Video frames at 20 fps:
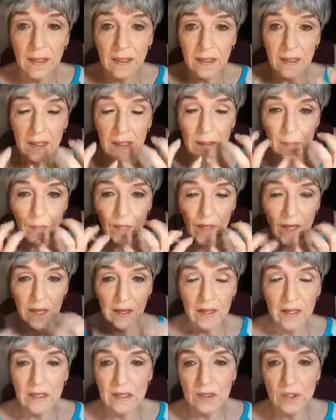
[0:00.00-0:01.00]
keep
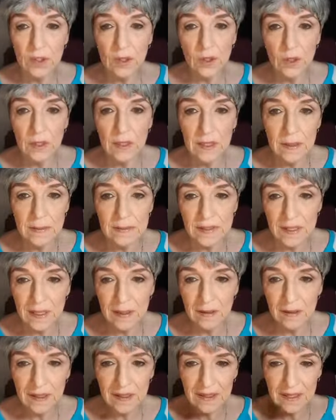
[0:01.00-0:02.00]
that into your lips
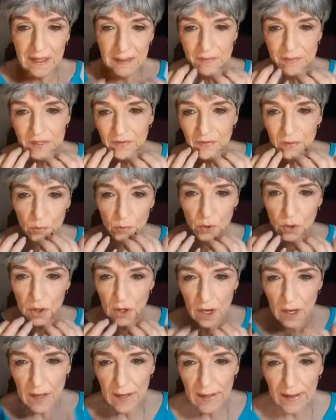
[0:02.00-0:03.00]
and keeps it from
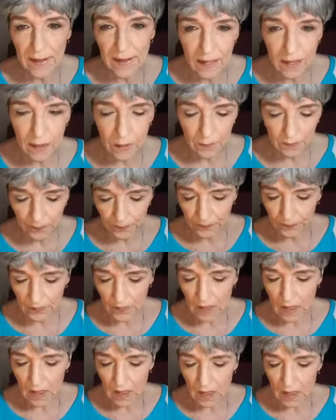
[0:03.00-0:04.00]
crawling out.
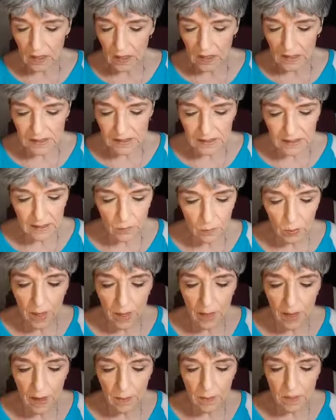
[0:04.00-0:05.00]
Let's see what
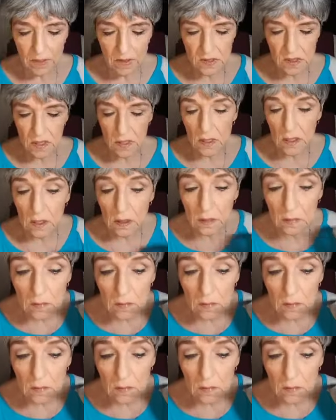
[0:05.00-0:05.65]
happens here.